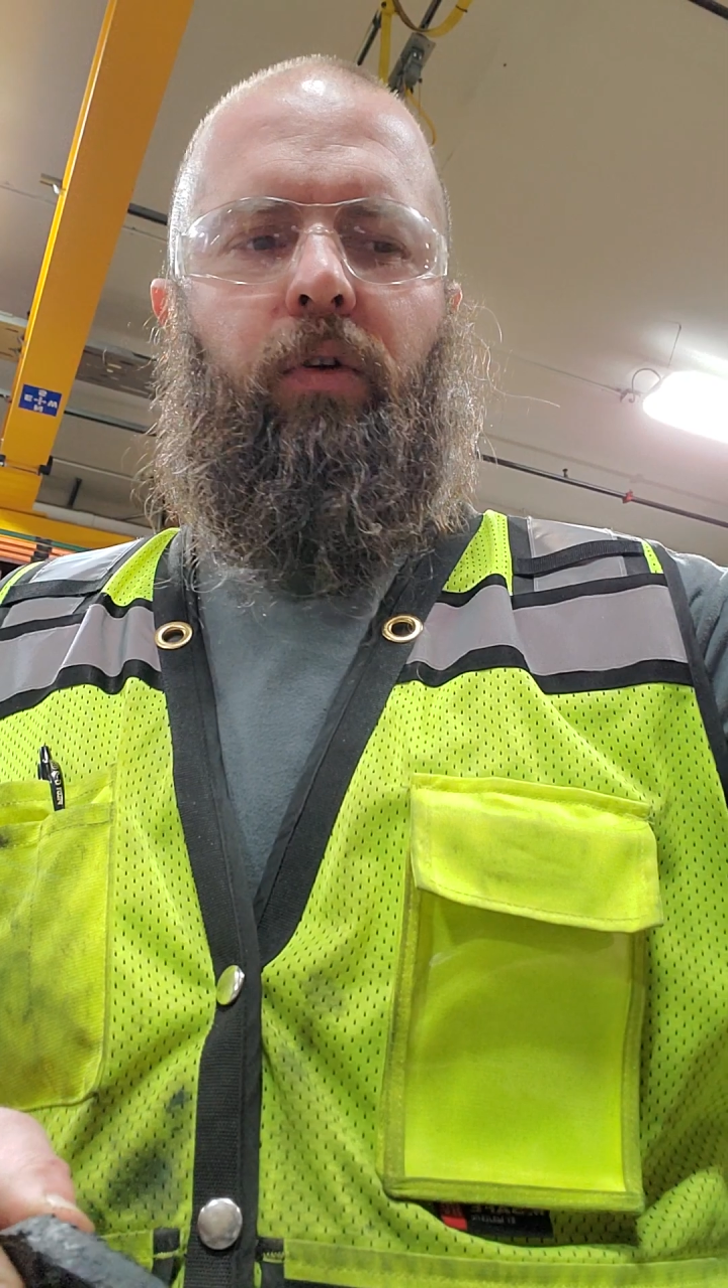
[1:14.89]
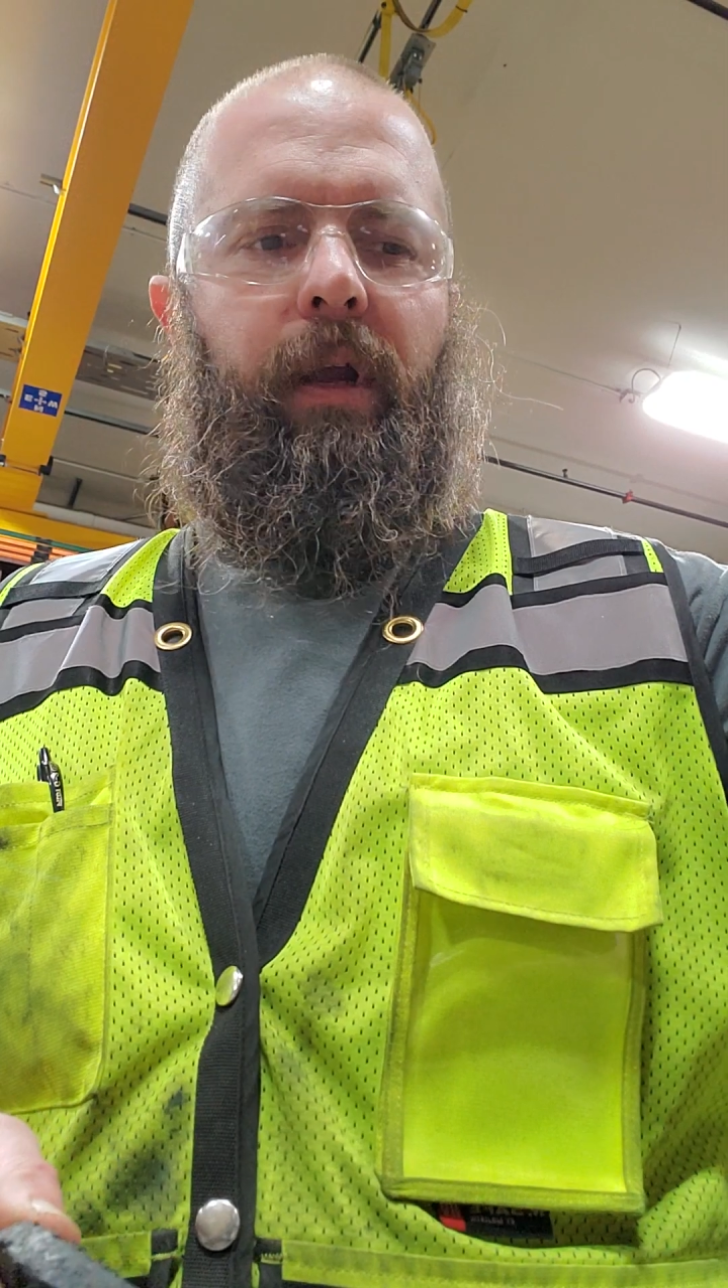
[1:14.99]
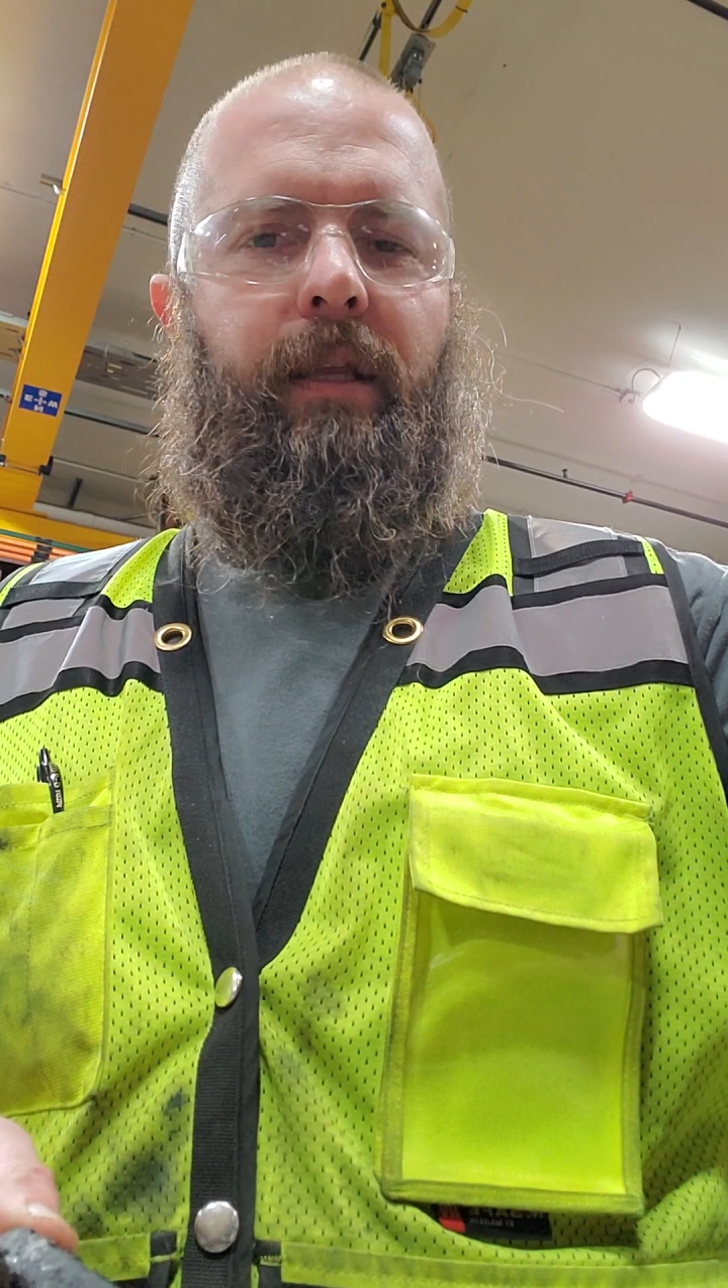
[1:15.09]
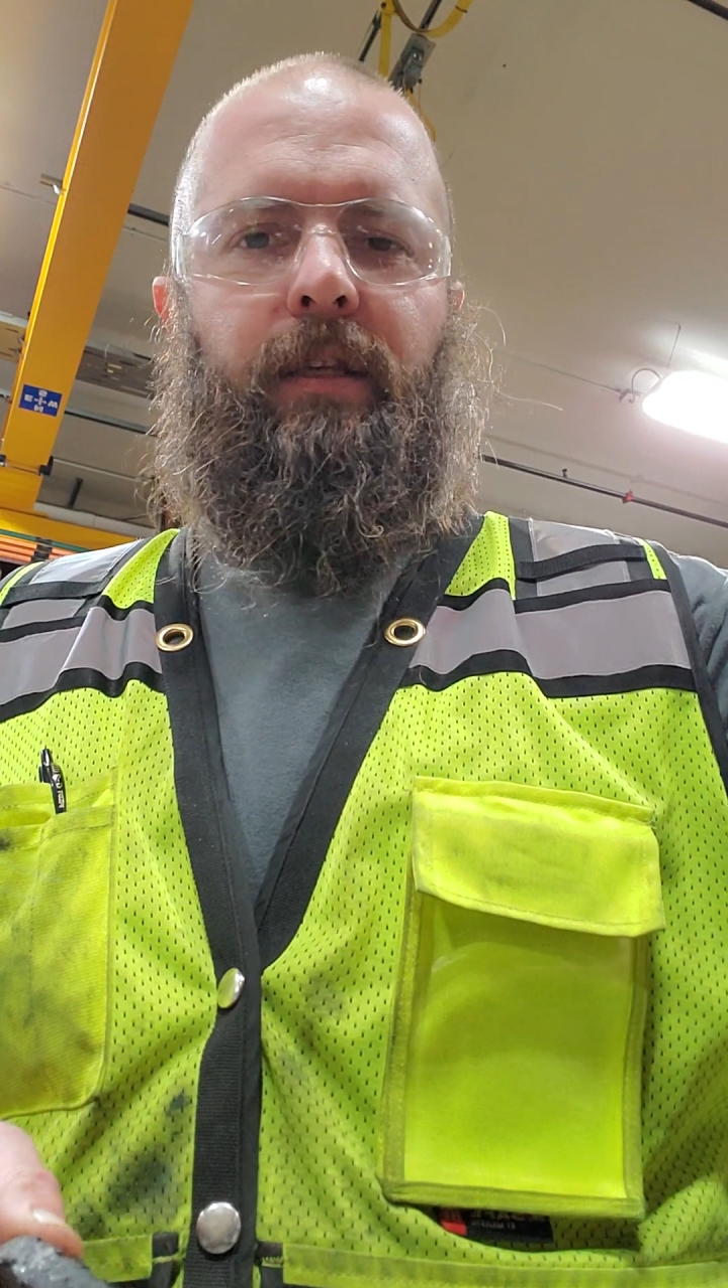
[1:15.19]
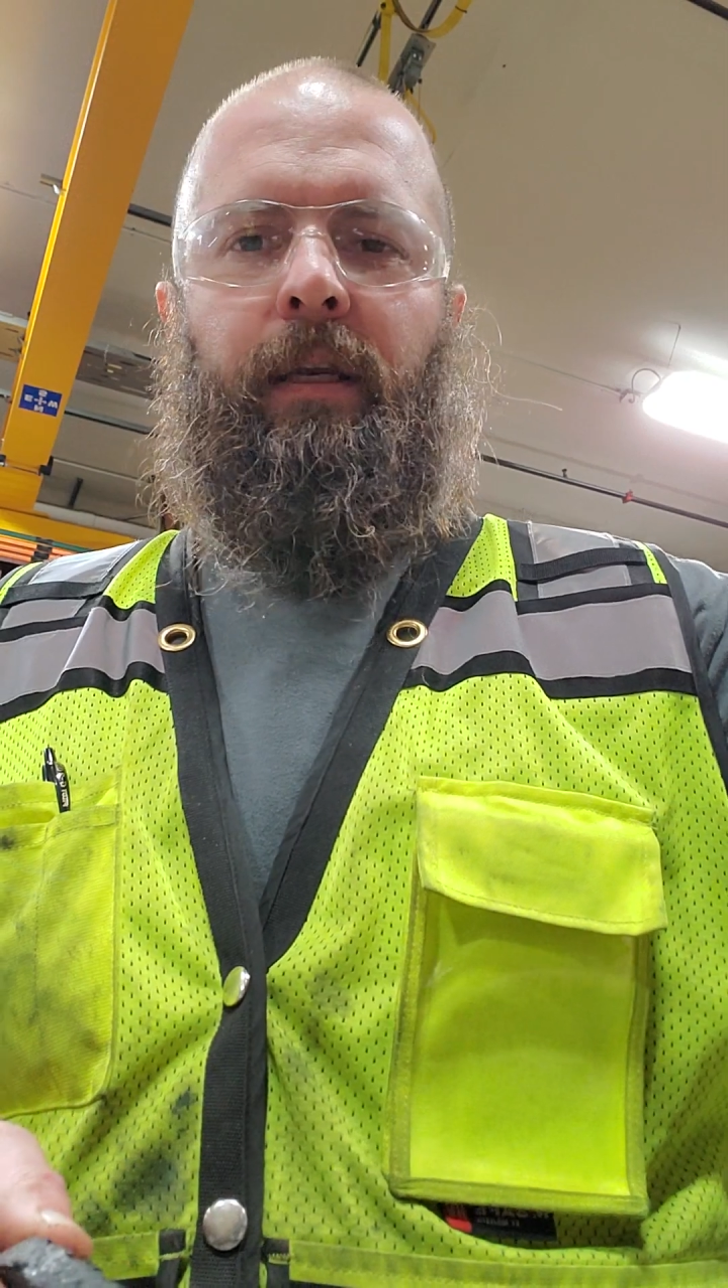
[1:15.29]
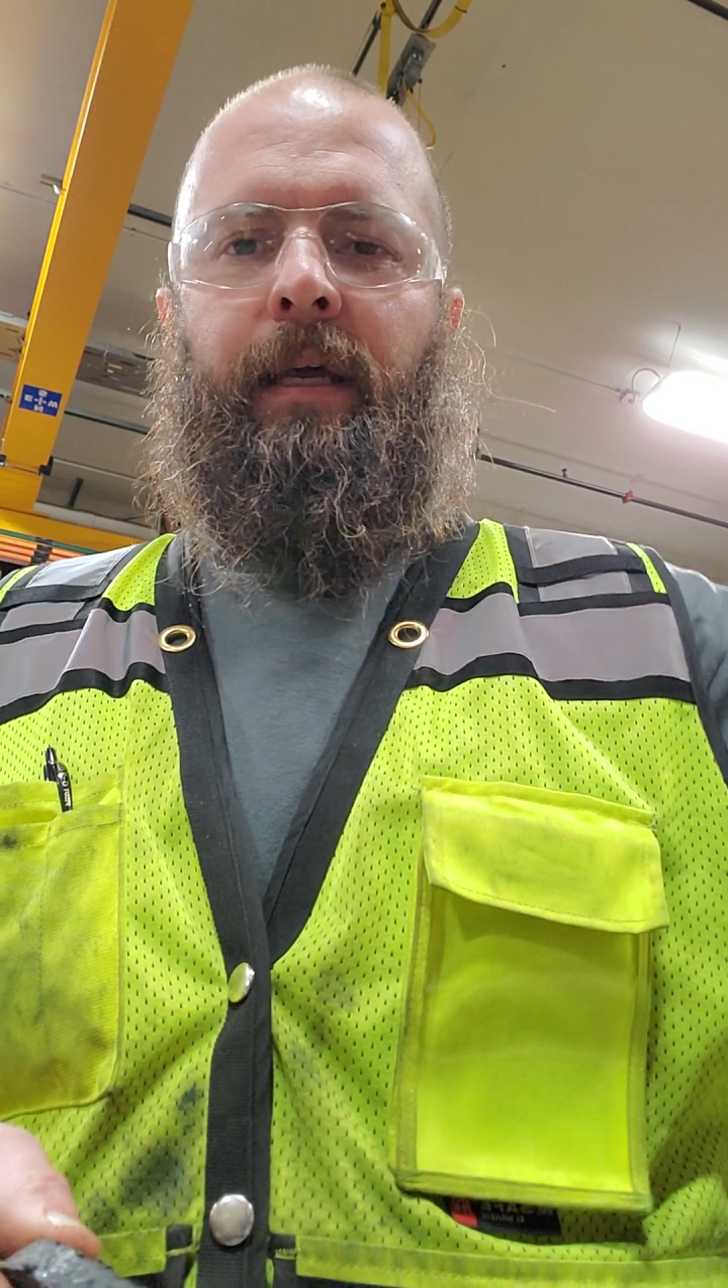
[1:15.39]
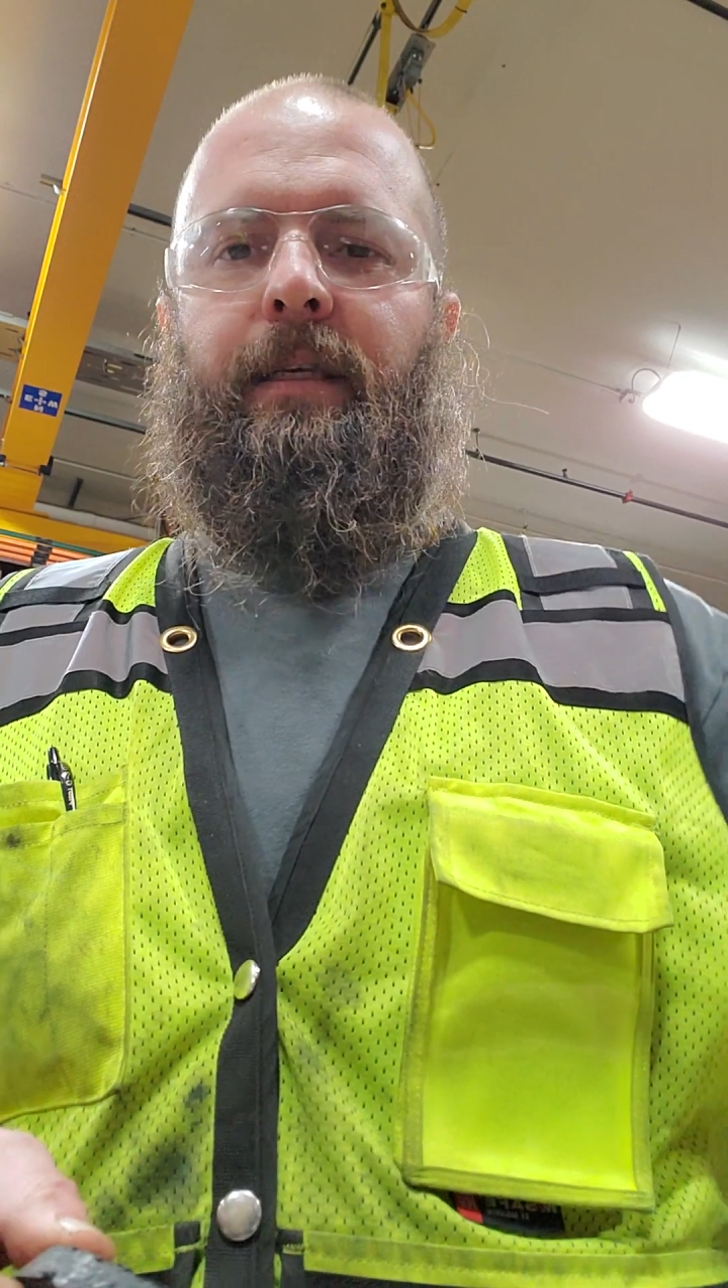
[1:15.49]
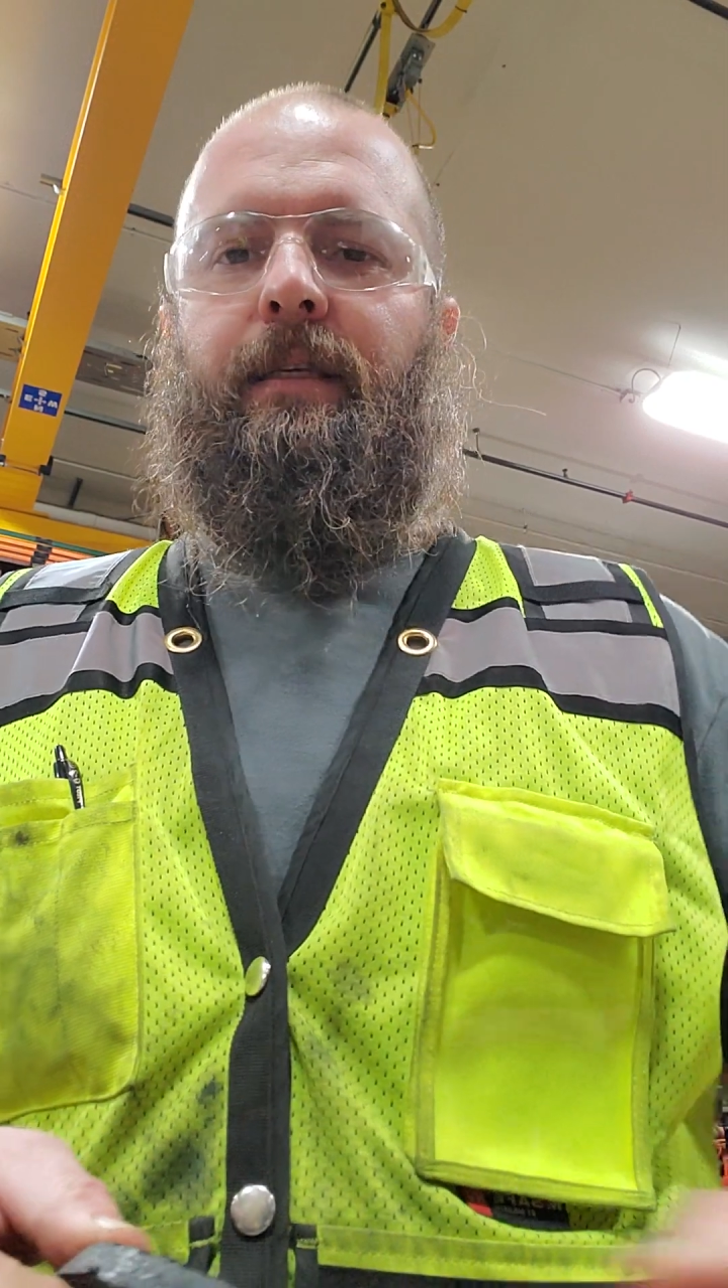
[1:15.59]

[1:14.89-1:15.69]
creates a nice